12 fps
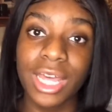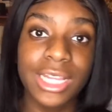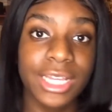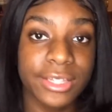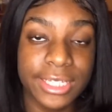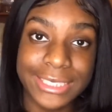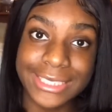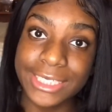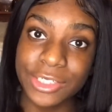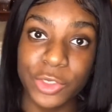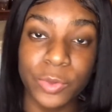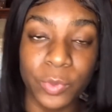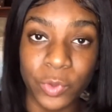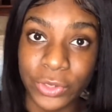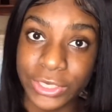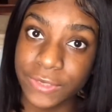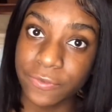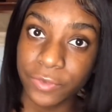let these senior
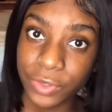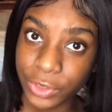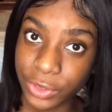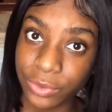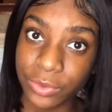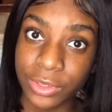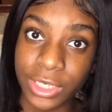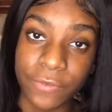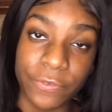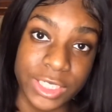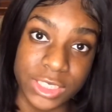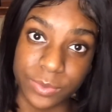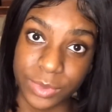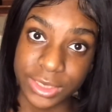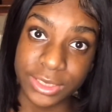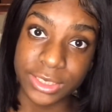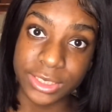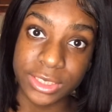boys fool you,
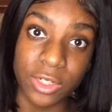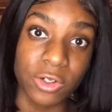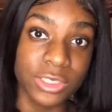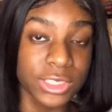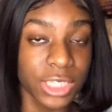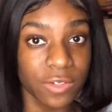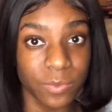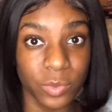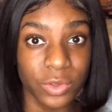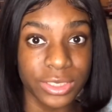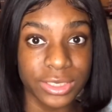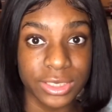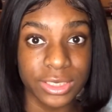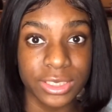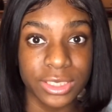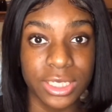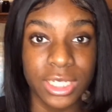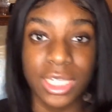freshmen or sophomores.
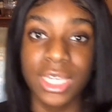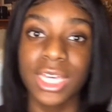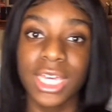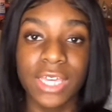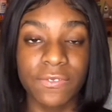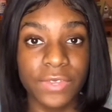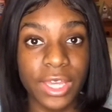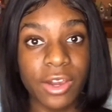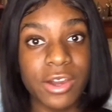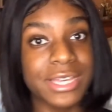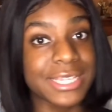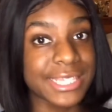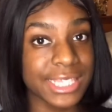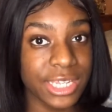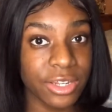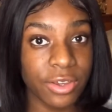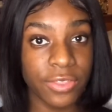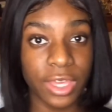If they are a
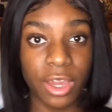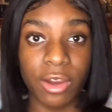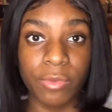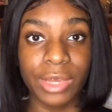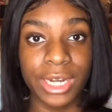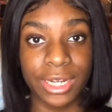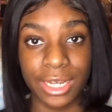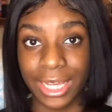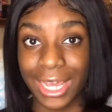senior, they are ready to get